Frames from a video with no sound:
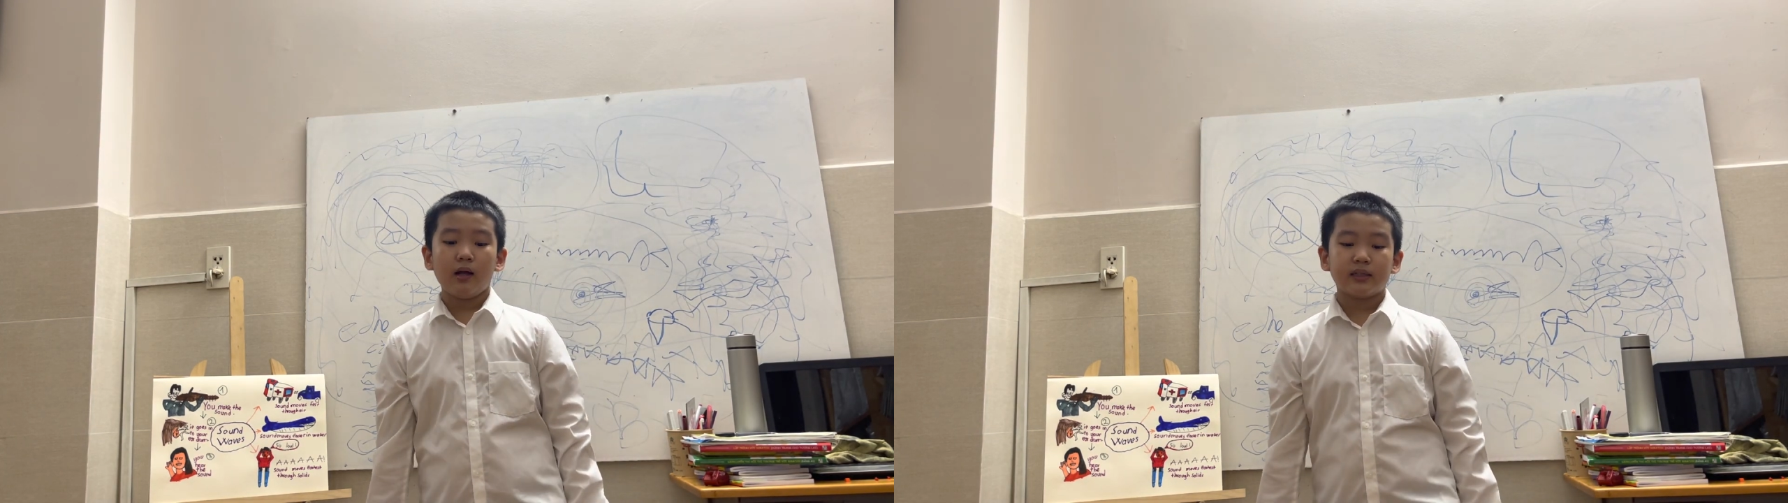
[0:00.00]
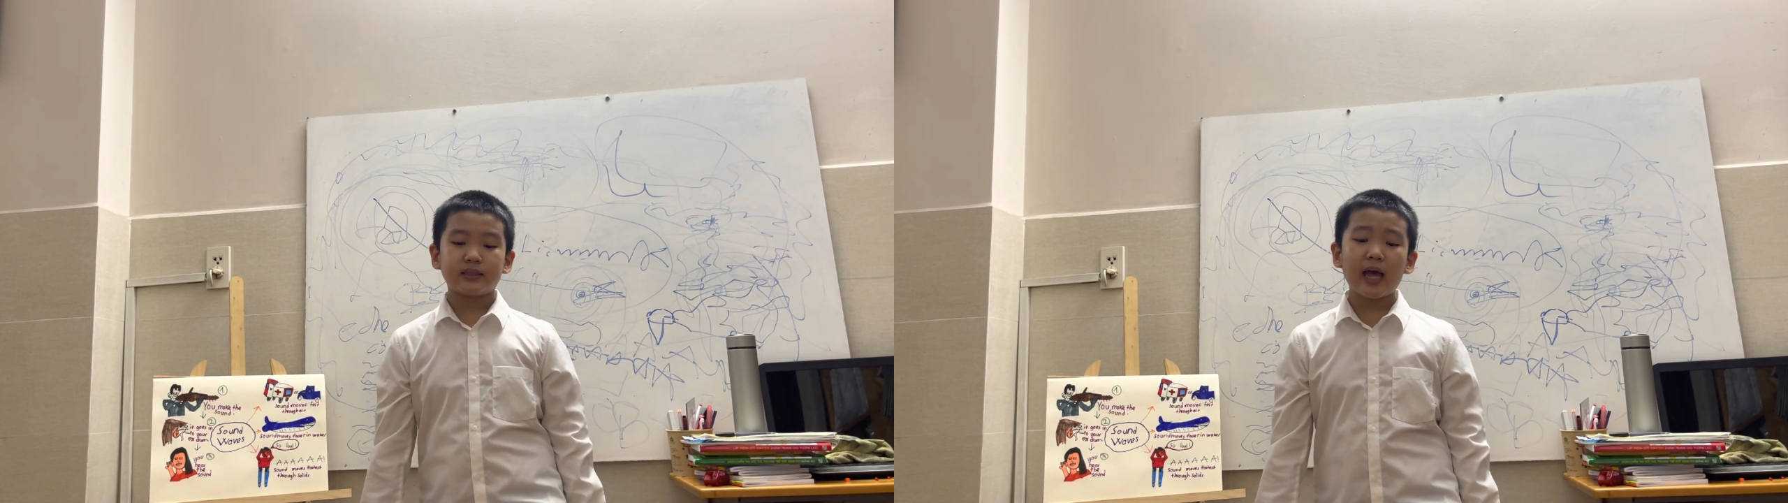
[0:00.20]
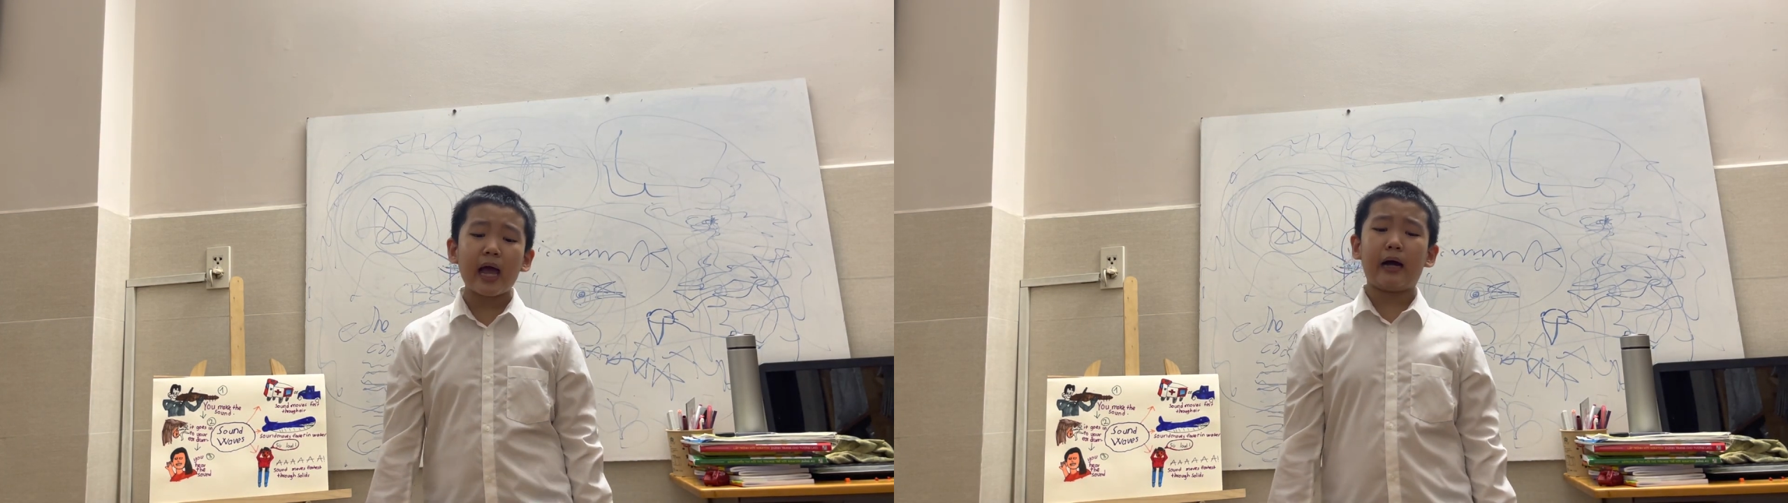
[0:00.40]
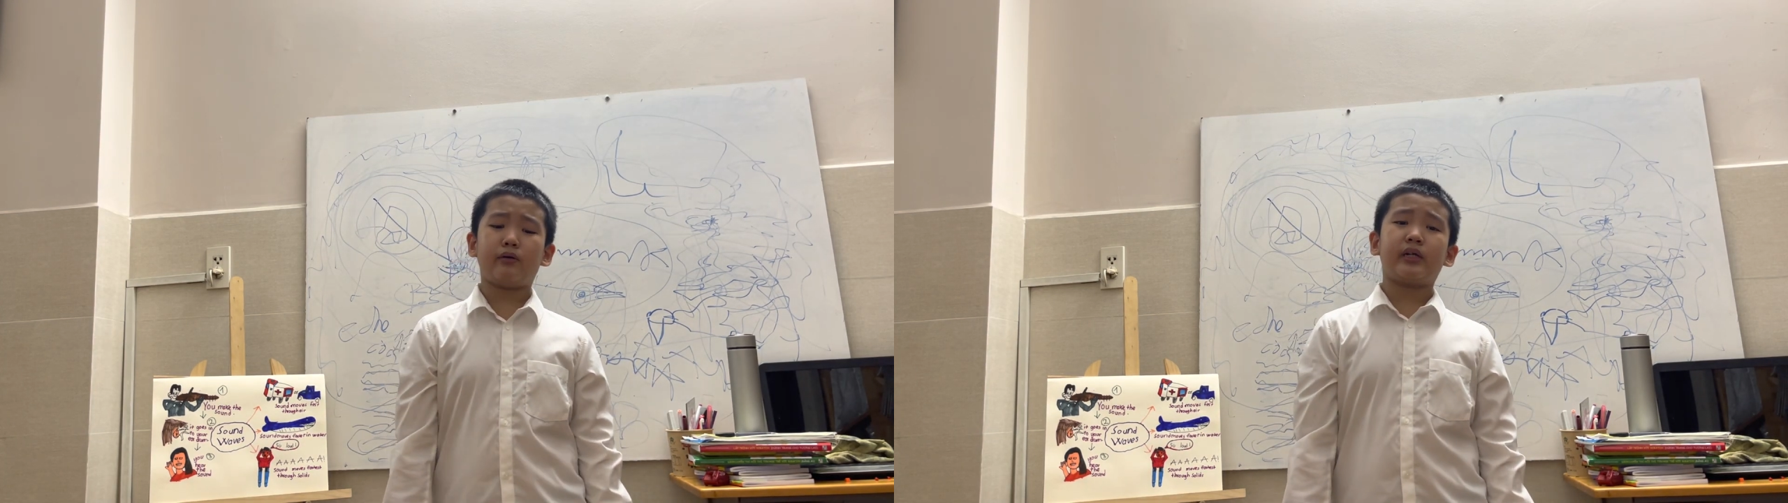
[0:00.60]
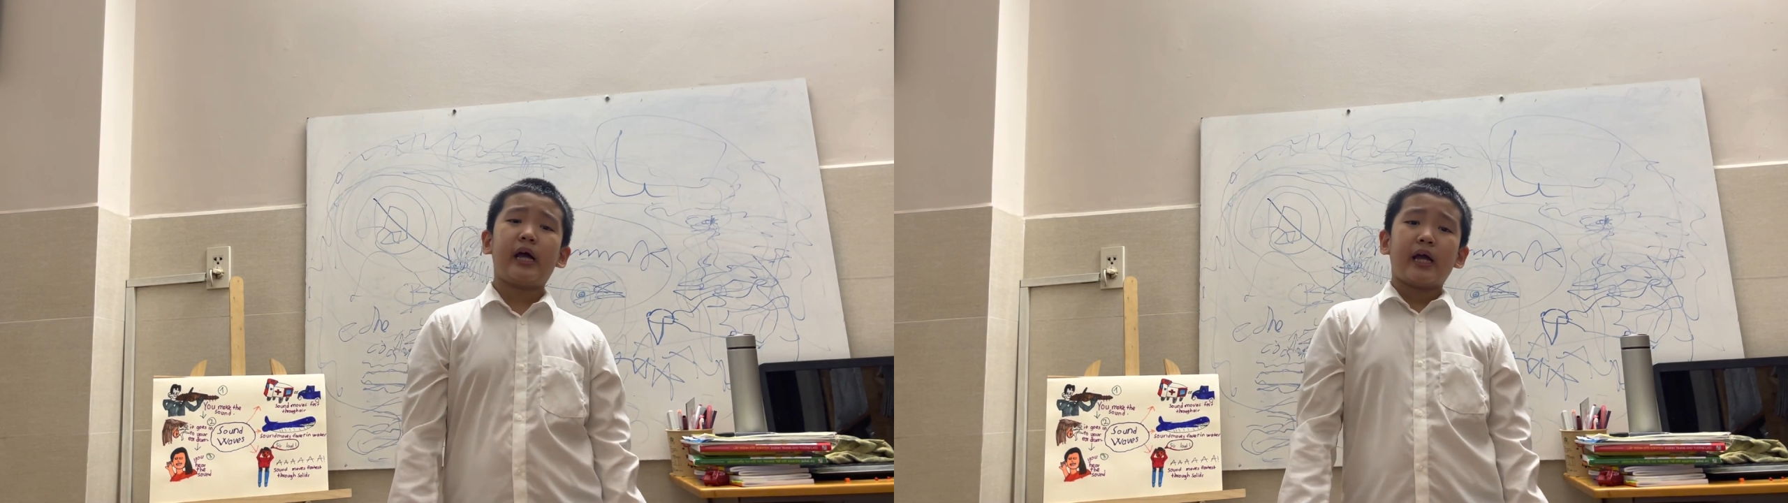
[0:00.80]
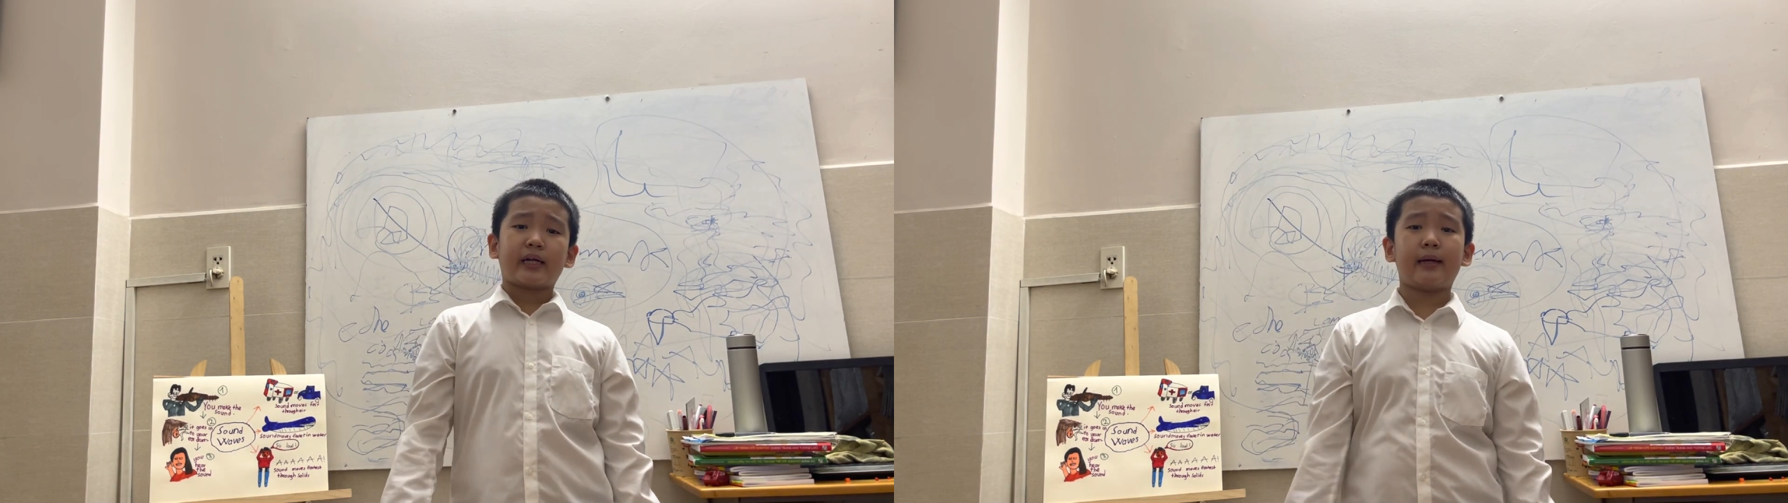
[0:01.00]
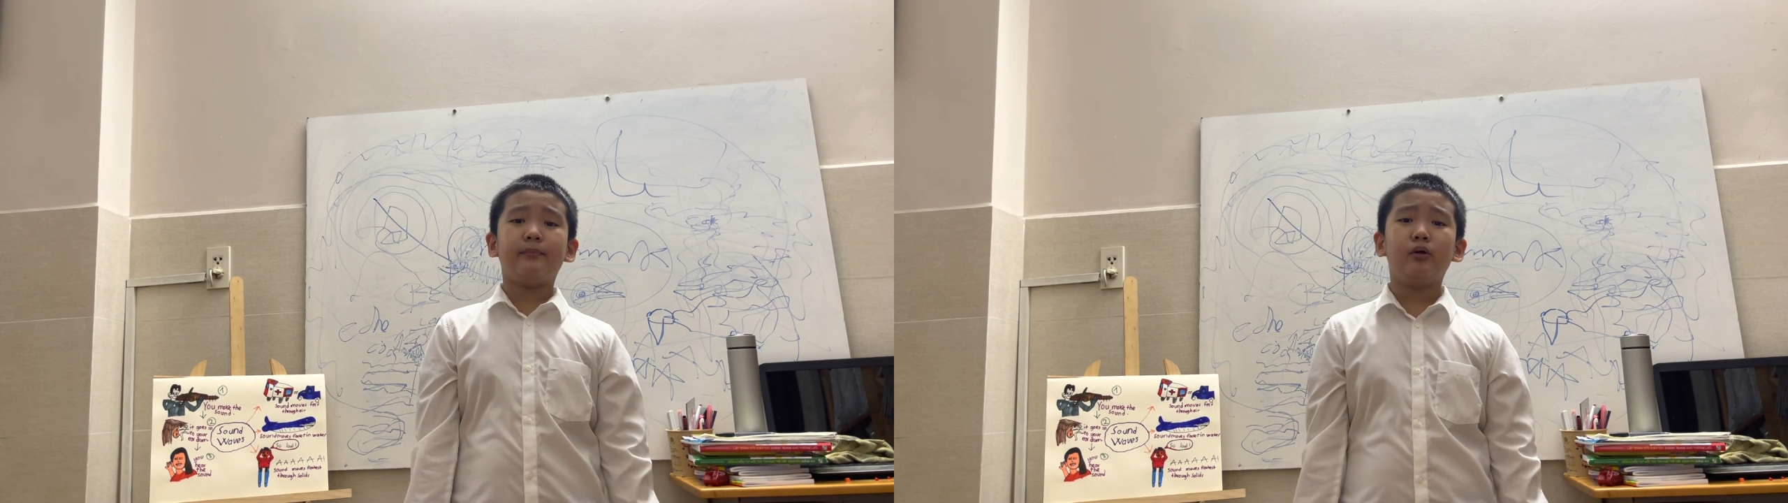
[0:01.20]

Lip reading: Sound can